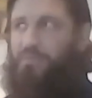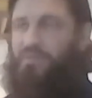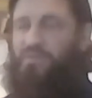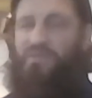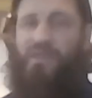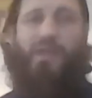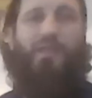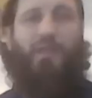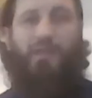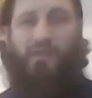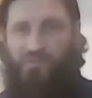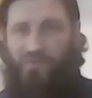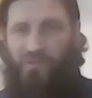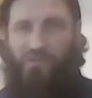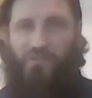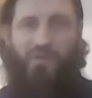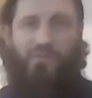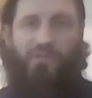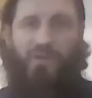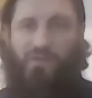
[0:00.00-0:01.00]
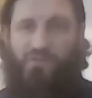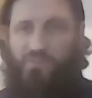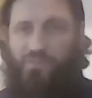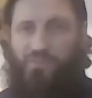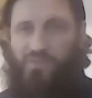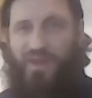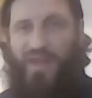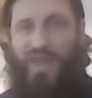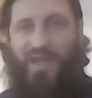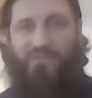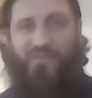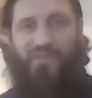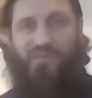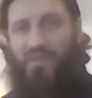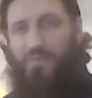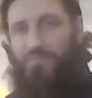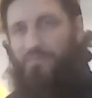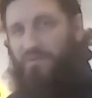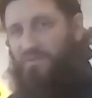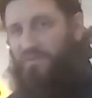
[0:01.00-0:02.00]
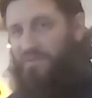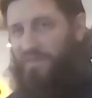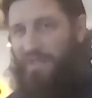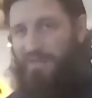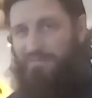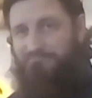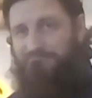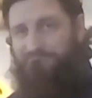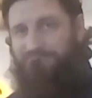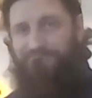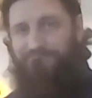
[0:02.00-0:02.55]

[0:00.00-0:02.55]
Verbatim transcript: set, like you said, you have customers that have a separate set.